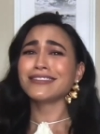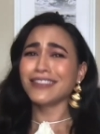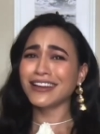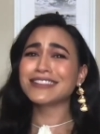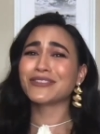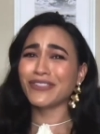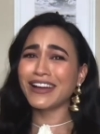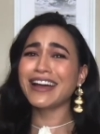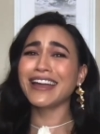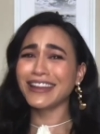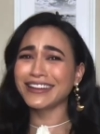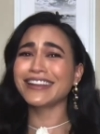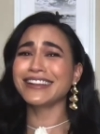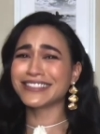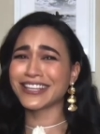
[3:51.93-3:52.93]
that's
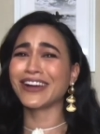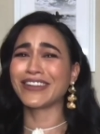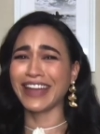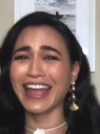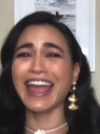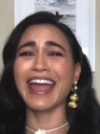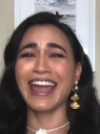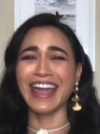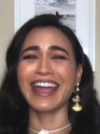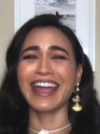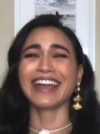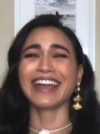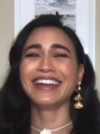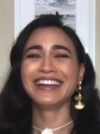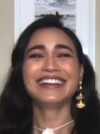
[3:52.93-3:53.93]
fine, it's okay.
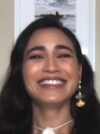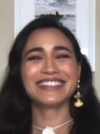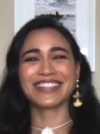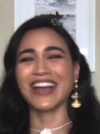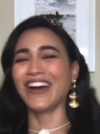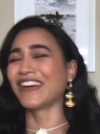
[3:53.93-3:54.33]
So